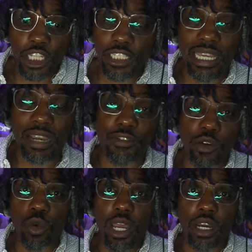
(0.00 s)
She's
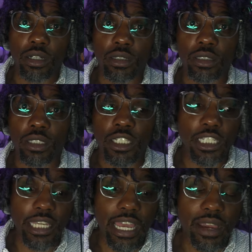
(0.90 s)
everywhere.
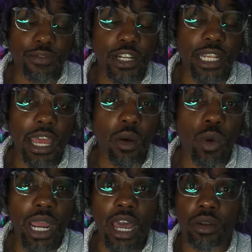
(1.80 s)
She's every damn
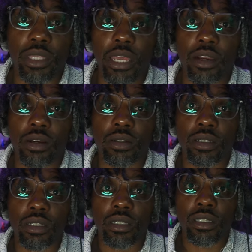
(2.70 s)
where out there.
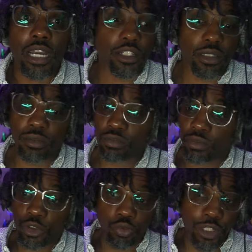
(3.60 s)

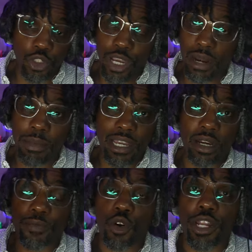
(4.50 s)
But you got to make
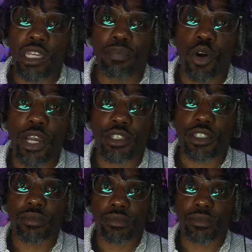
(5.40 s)
up for it in your points.